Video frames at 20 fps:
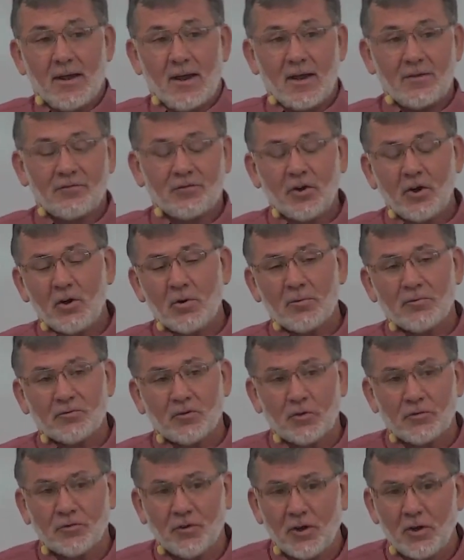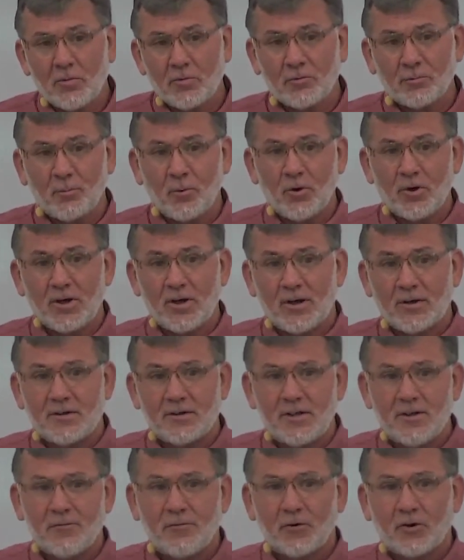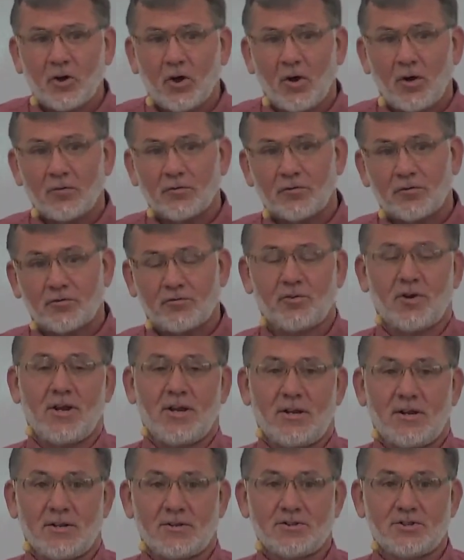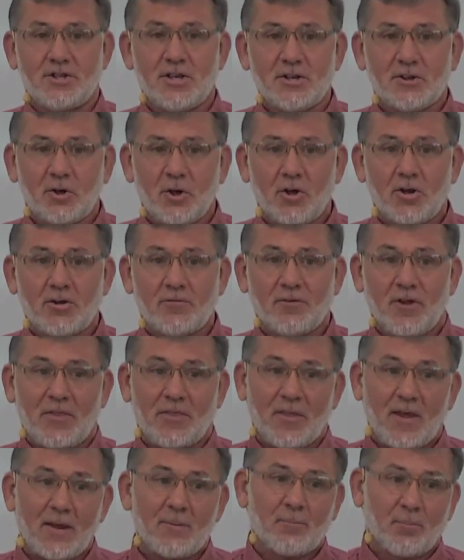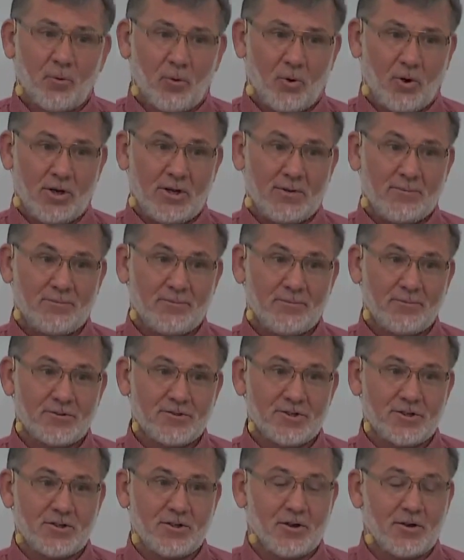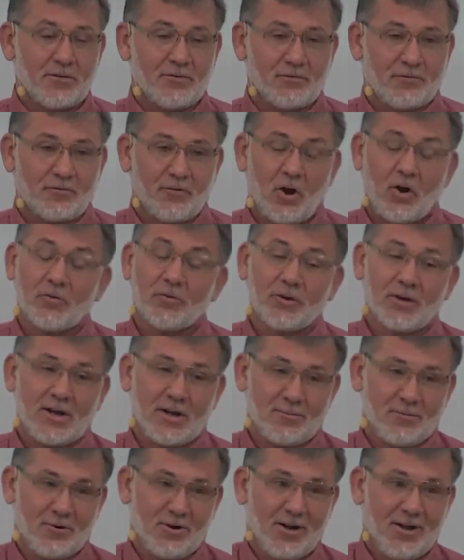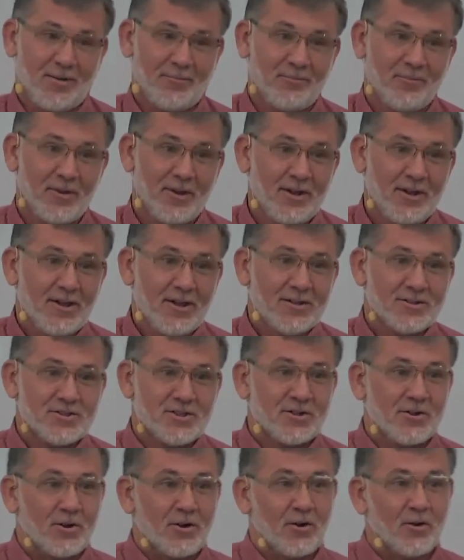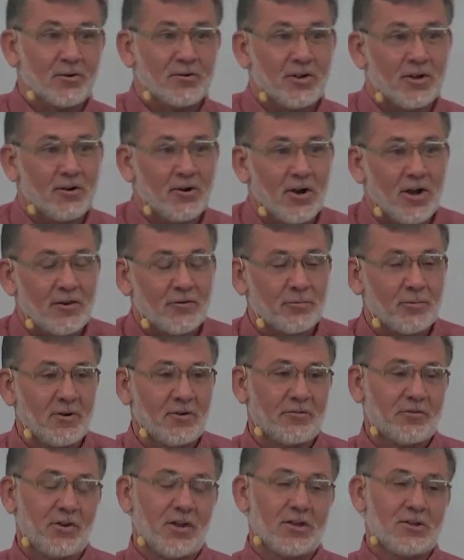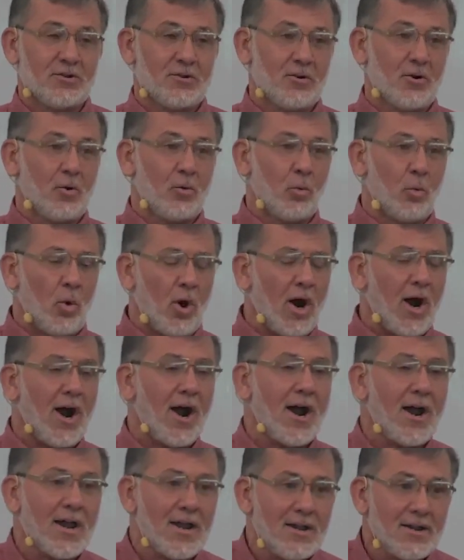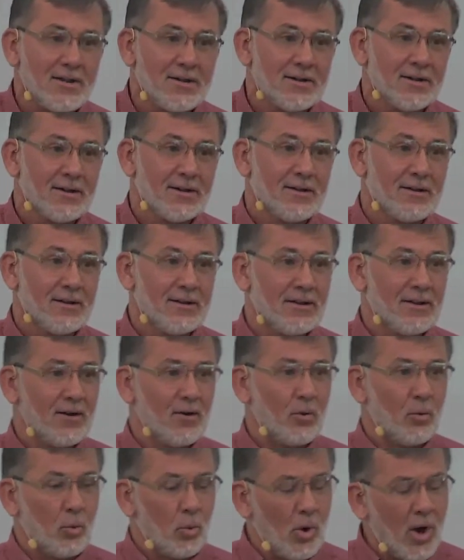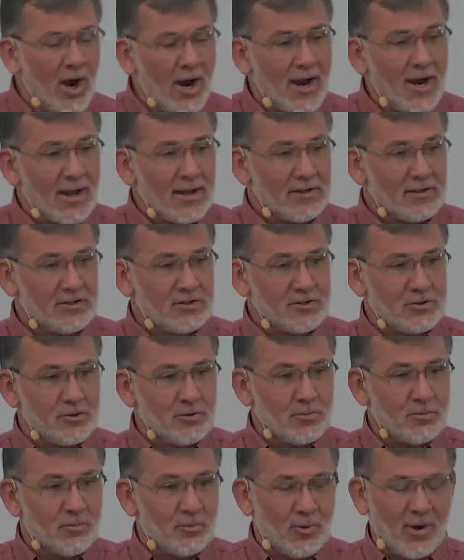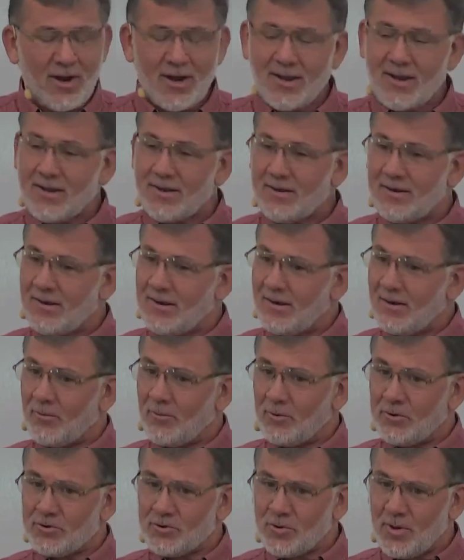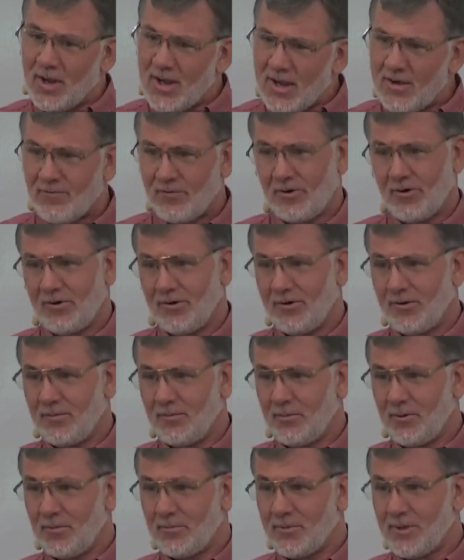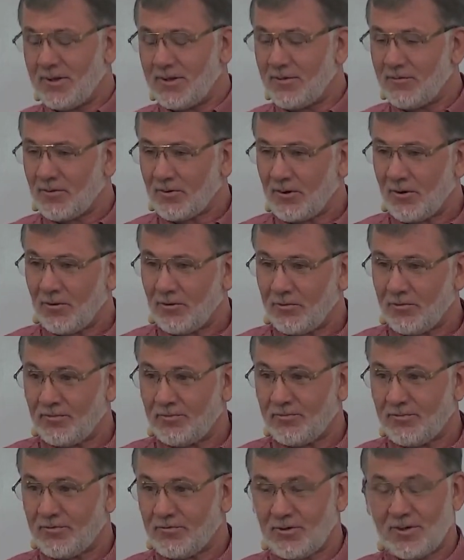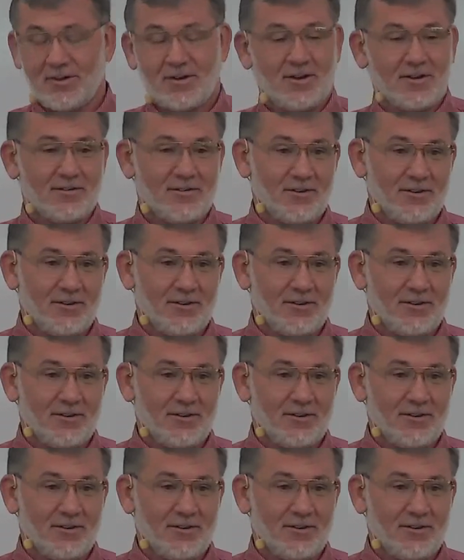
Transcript: And Sarah, so Sarah was put in a difficult strait, and she could have, at that point, she could have faulted Abraham. She could have looked at her husband and said, You know, why, why did you, why would you ever put me in a difficult strait like